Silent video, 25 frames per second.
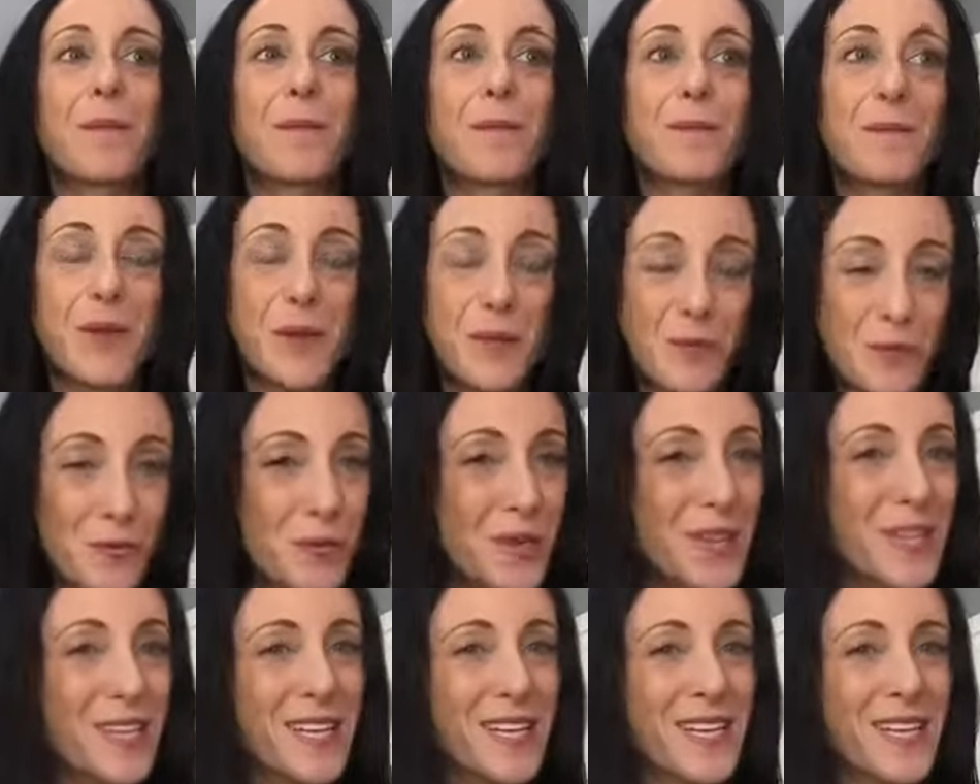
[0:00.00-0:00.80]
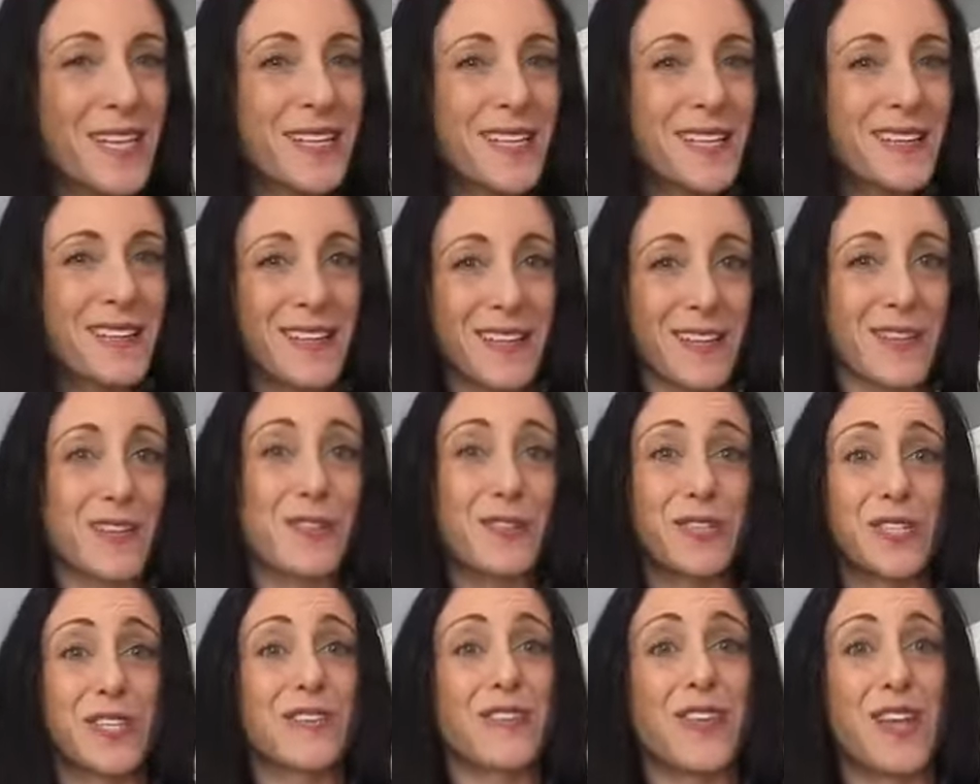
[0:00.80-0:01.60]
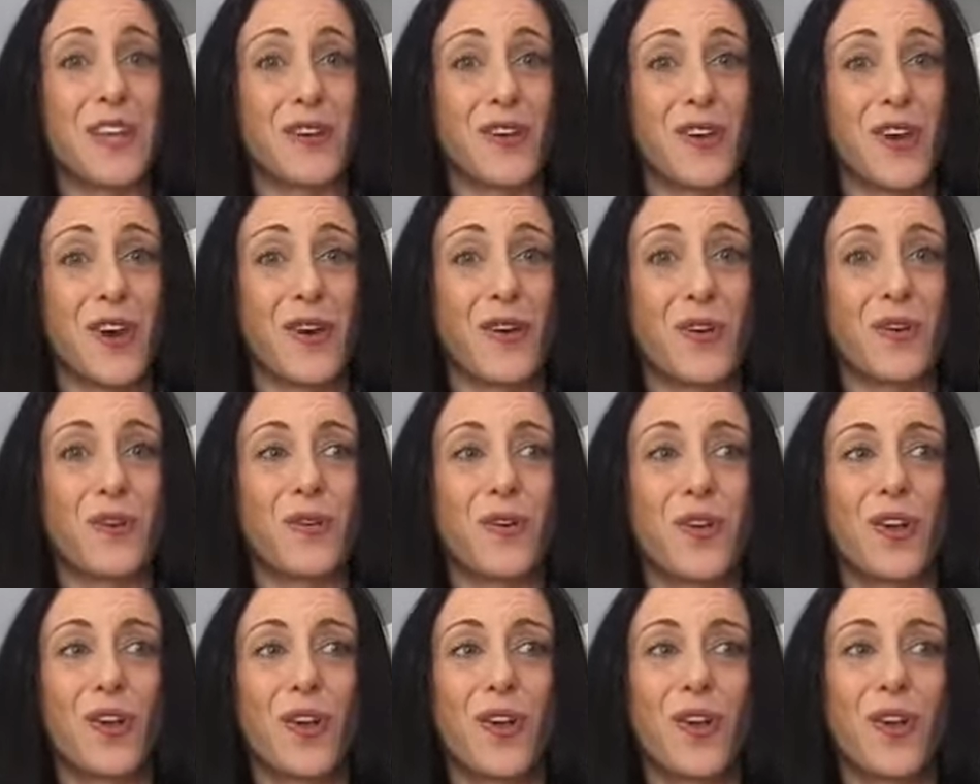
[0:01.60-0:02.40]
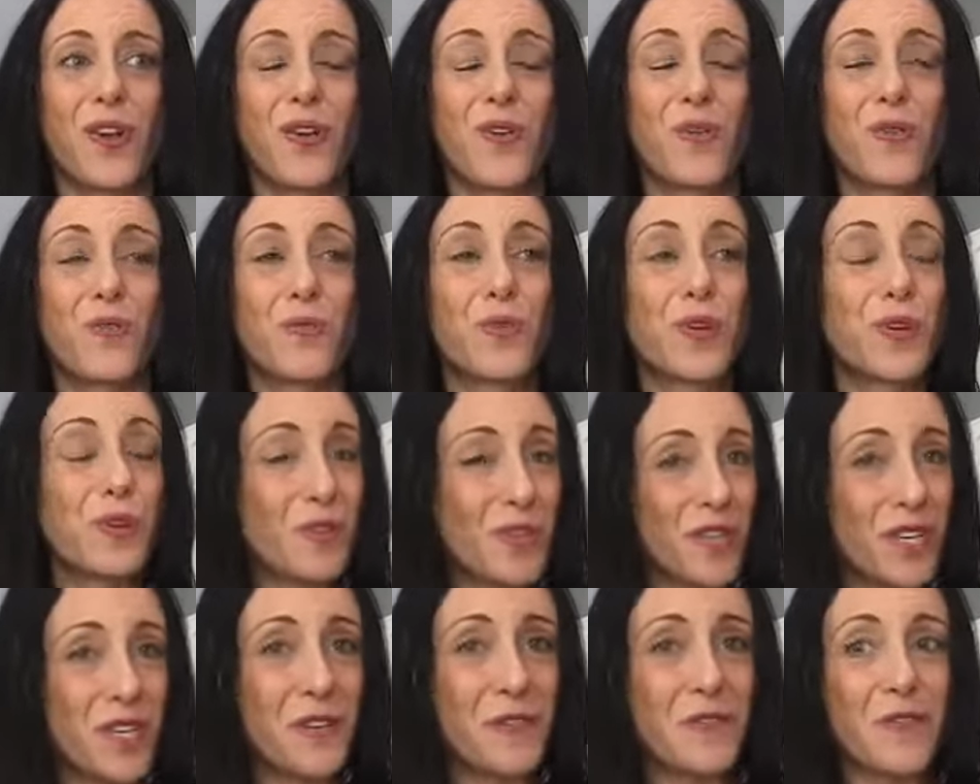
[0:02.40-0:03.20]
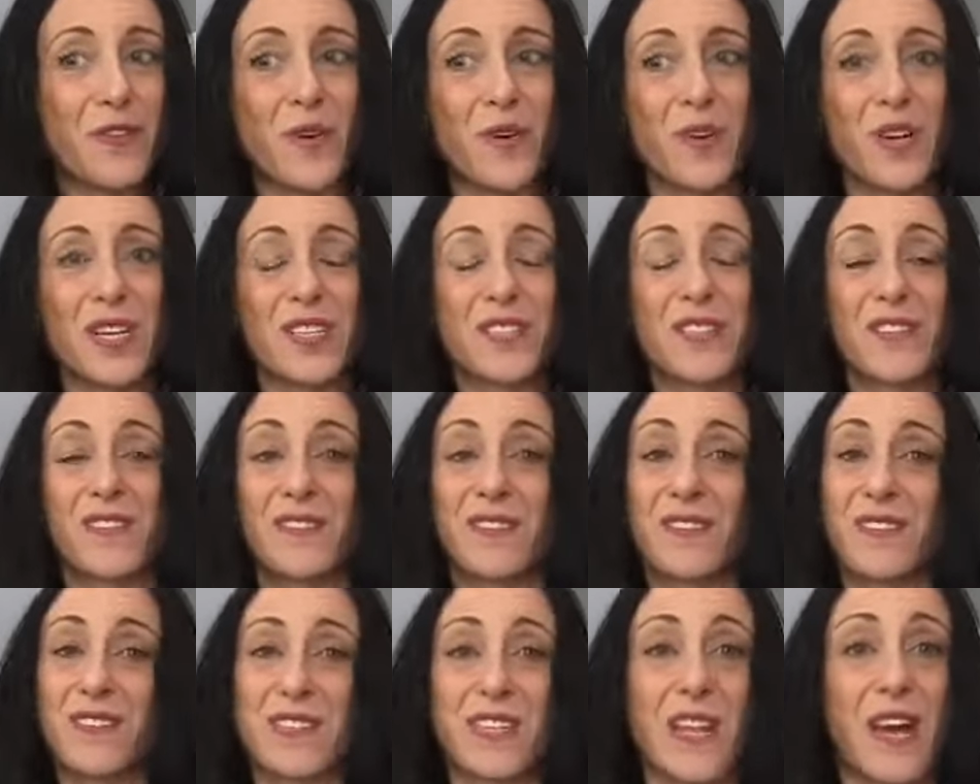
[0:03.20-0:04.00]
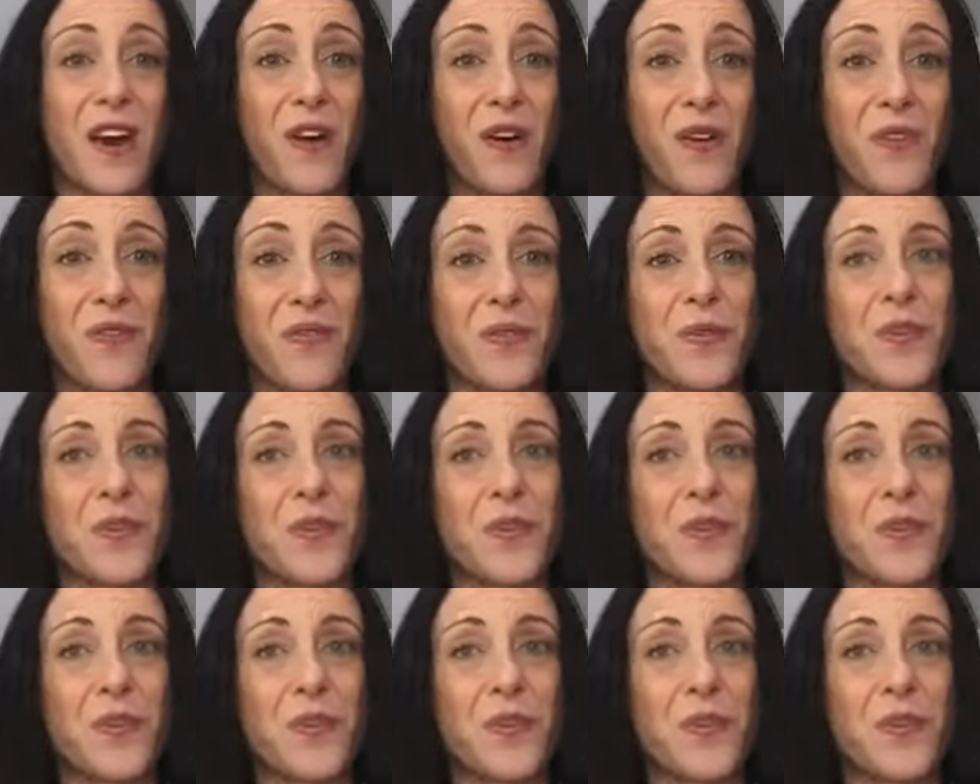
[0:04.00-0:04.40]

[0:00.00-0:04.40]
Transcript: But really, little did they know, we were gonna focus on self.